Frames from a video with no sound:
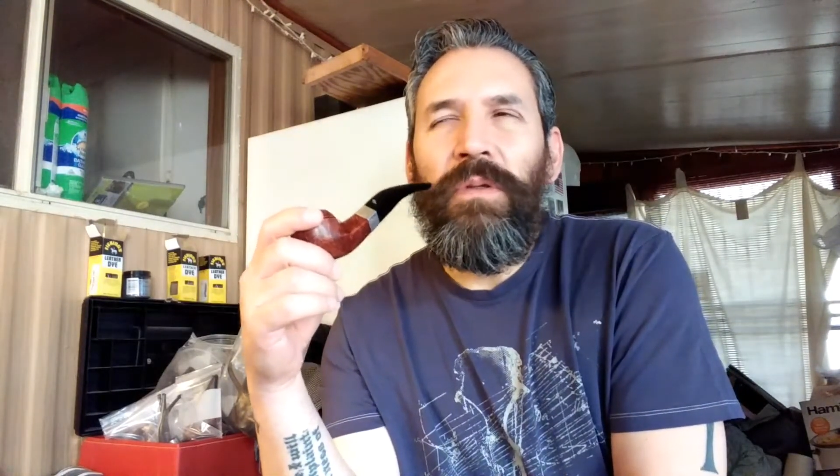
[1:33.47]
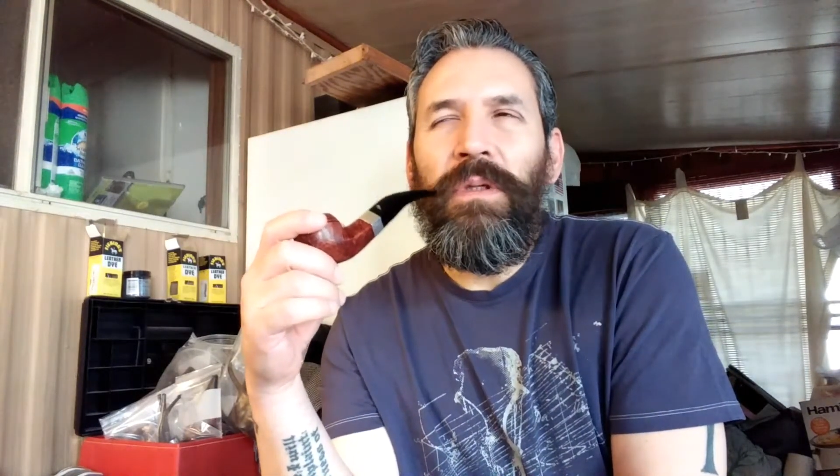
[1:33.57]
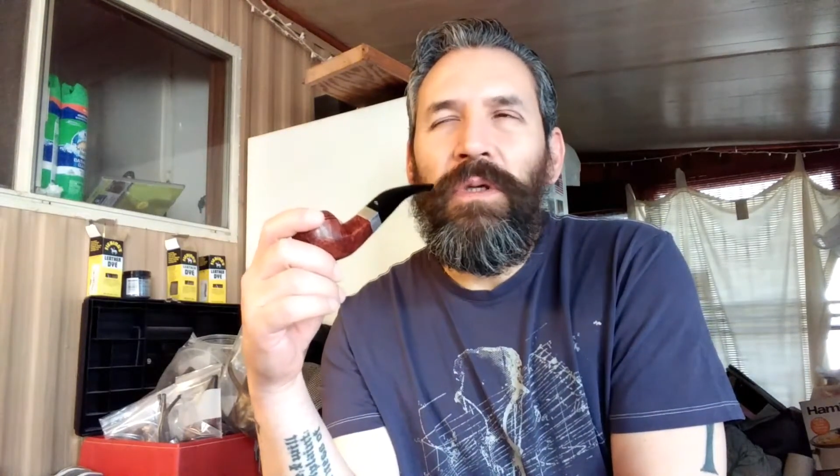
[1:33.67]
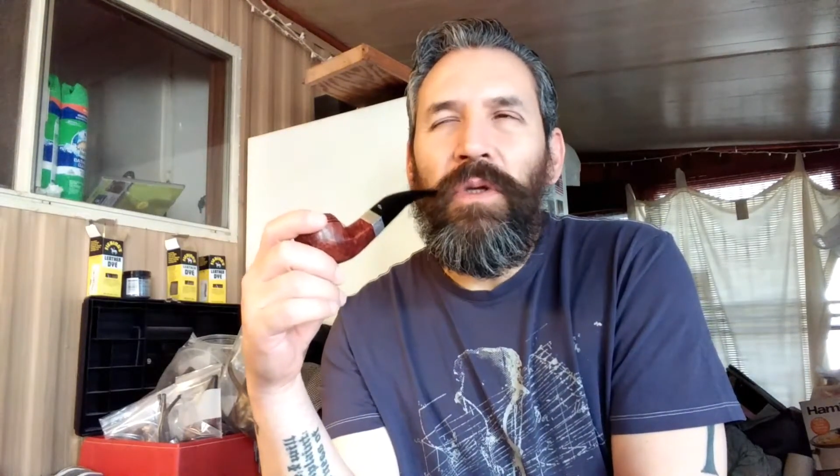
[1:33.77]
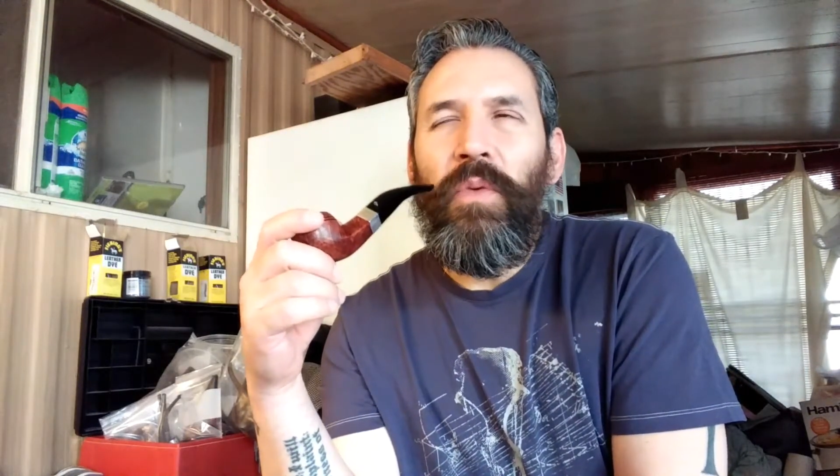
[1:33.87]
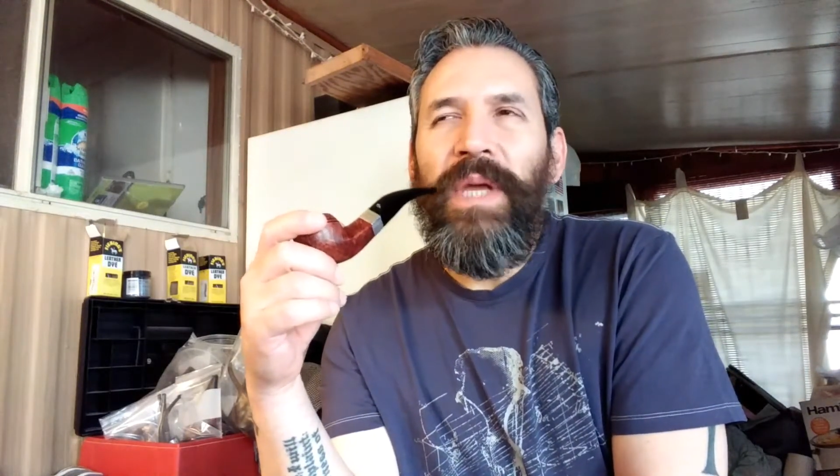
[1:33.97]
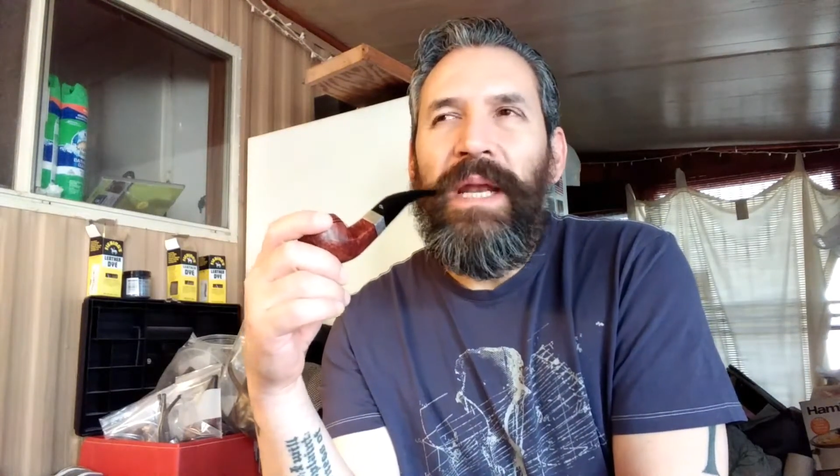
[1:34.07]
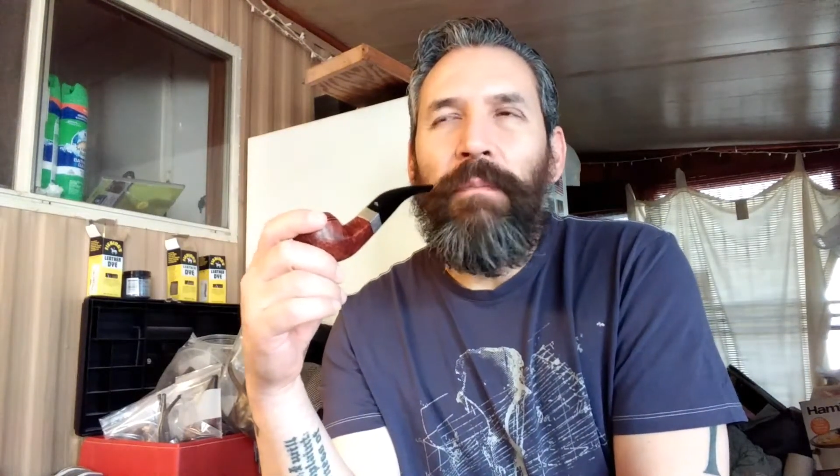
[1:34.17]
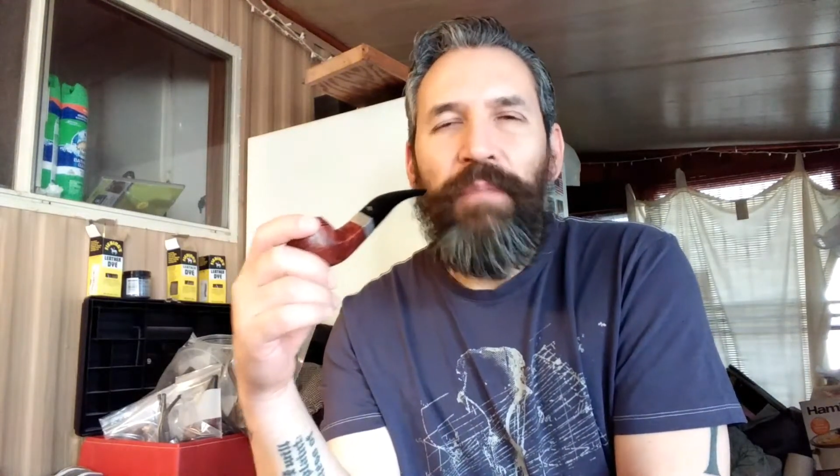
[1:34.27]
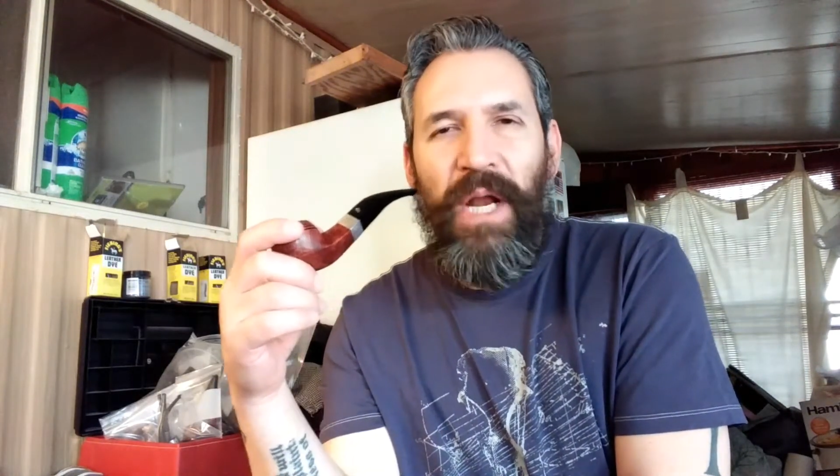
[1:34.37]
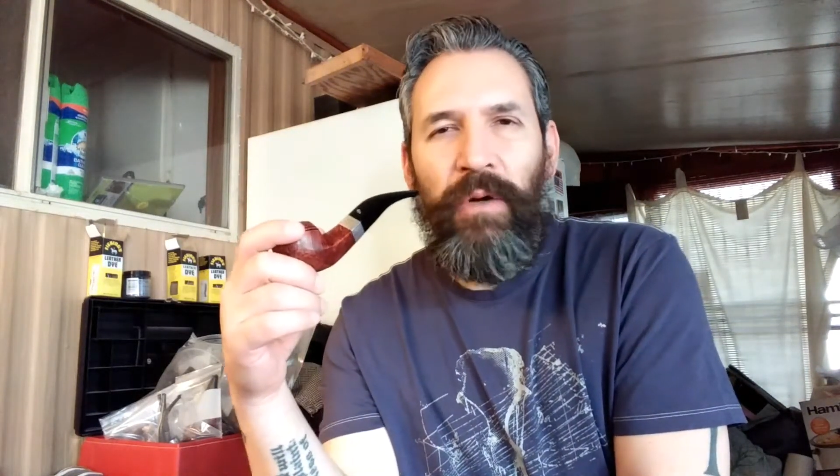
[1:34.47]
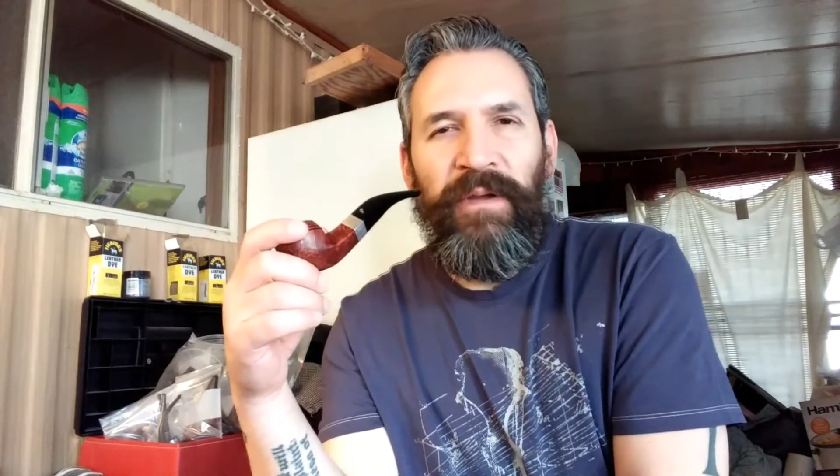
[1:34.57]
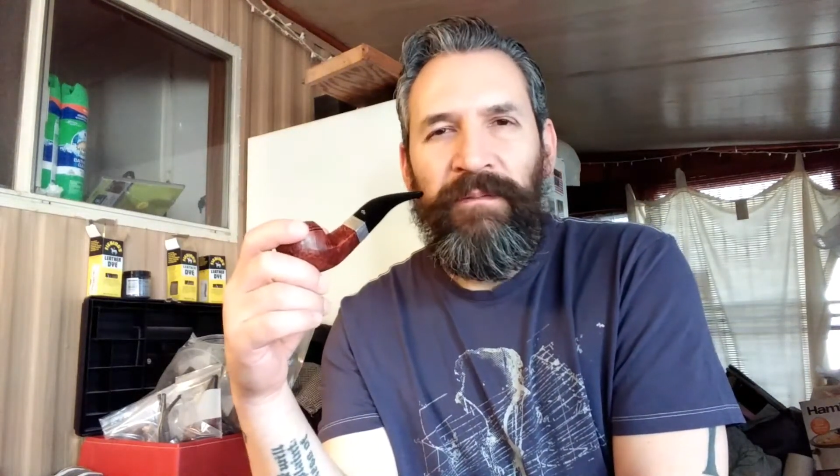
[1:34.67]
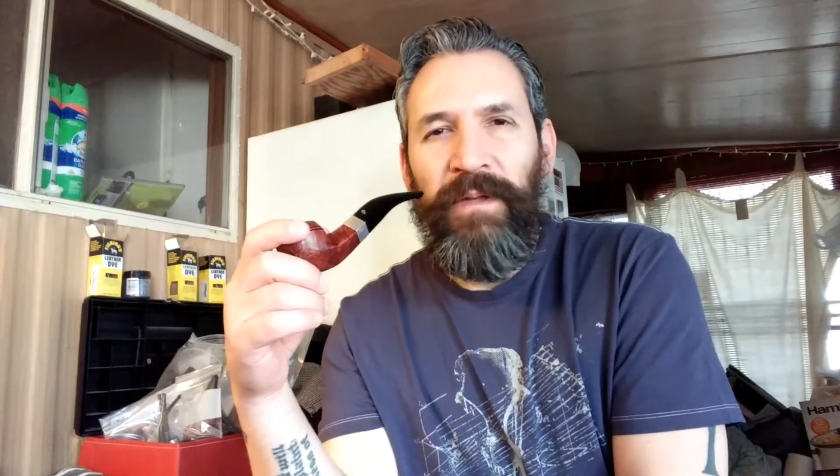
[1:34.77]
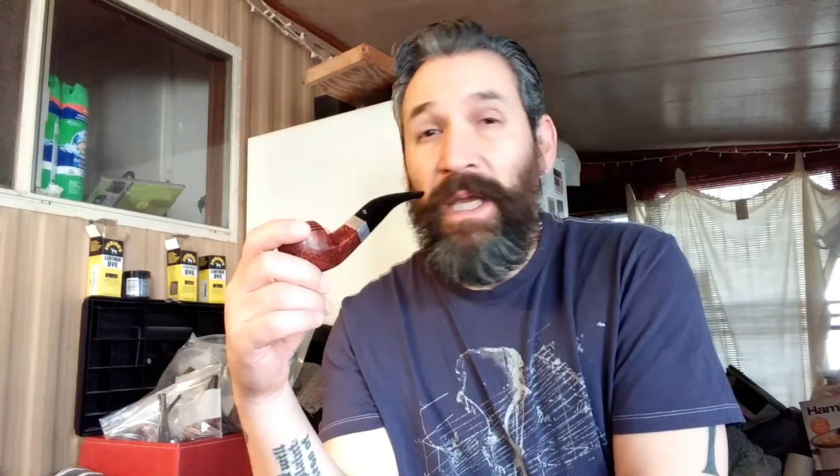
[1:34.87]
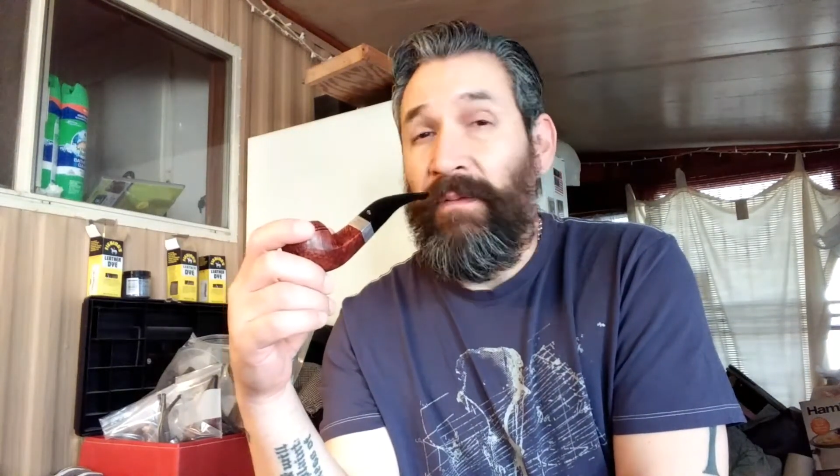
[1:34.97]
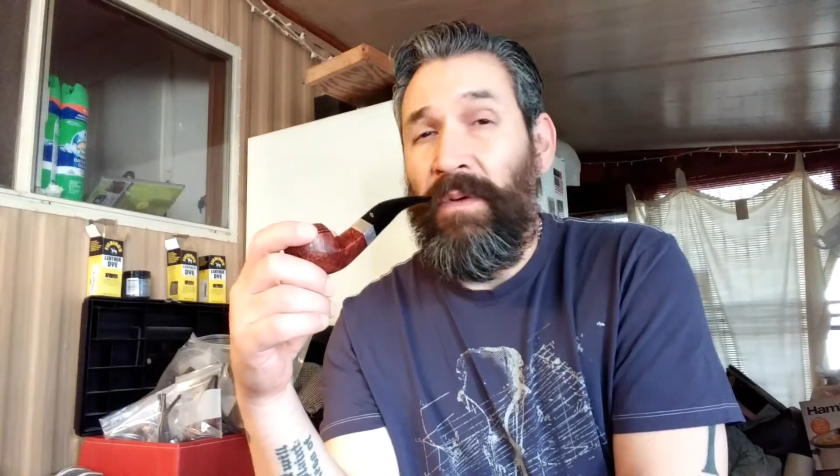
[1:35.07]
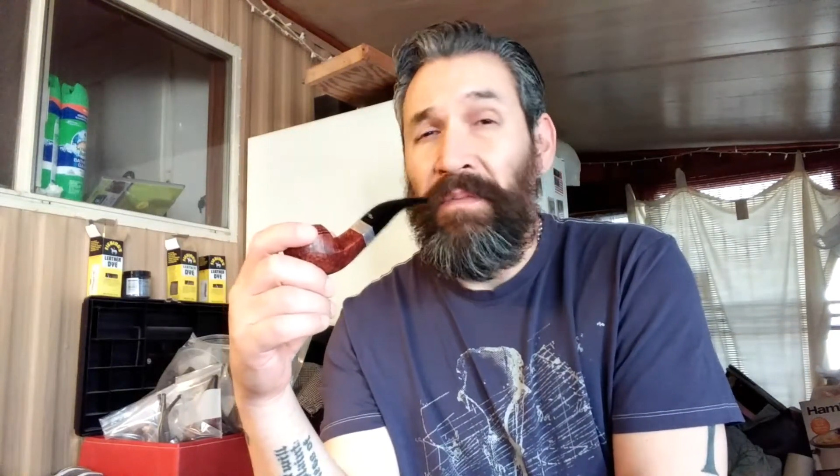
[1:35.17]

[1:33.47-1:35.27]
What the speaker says: You do get a berry flavor,